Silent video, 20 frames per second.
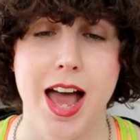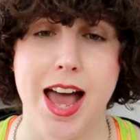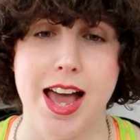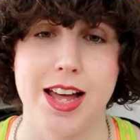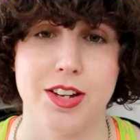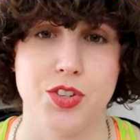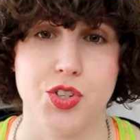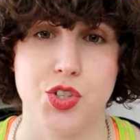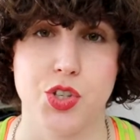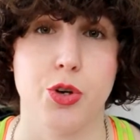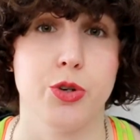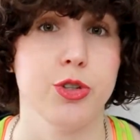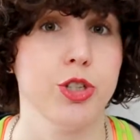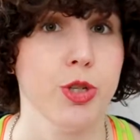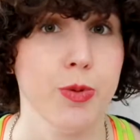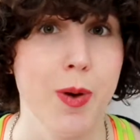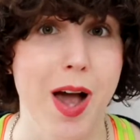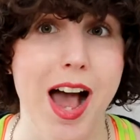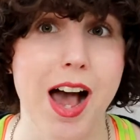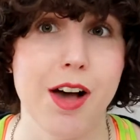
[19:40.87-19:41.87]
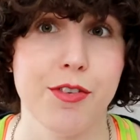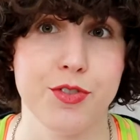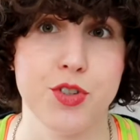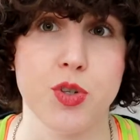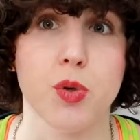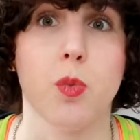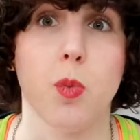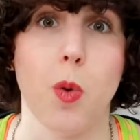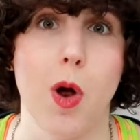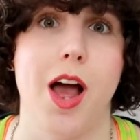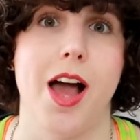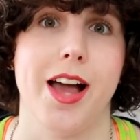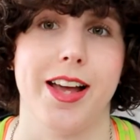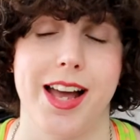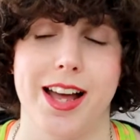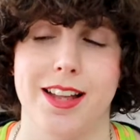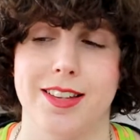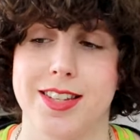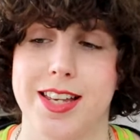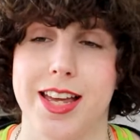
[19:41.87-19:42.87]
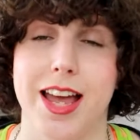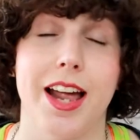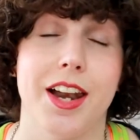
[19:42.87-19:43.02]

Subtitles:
and so you have to work at it.